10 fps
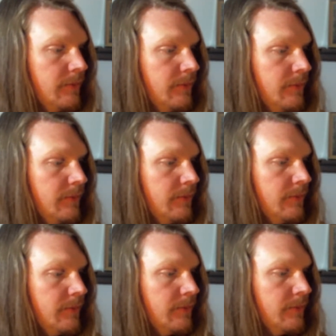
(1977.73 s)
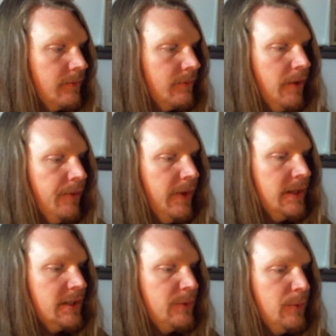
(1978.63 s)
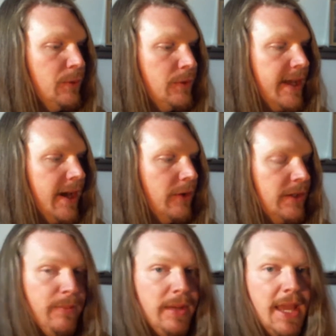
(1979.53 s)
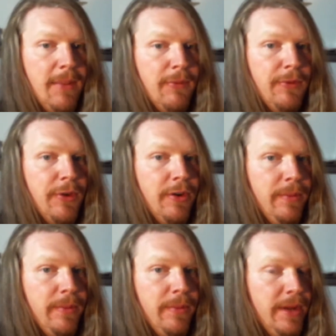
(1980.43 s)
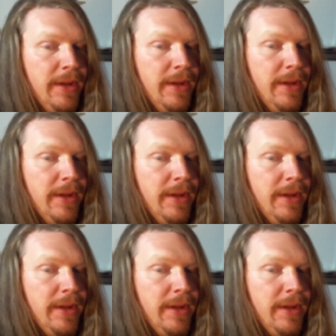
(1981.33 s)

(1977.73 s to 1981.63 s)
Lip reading: The ground under her feet smoothed out and became firm again.